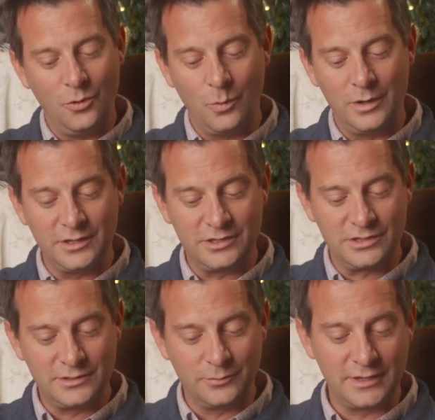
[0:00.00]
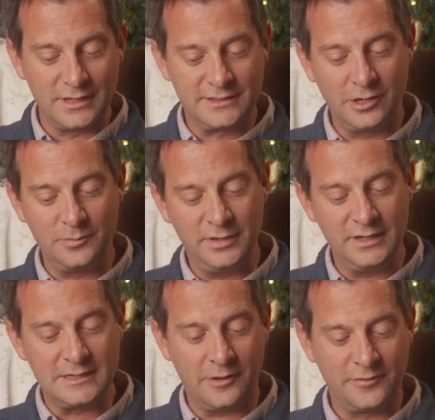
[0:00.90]
When the, when the sun
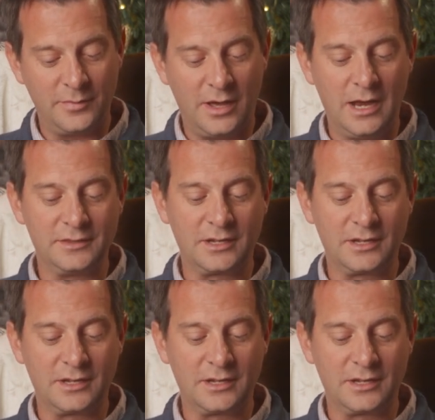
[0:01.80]
peeked out from behind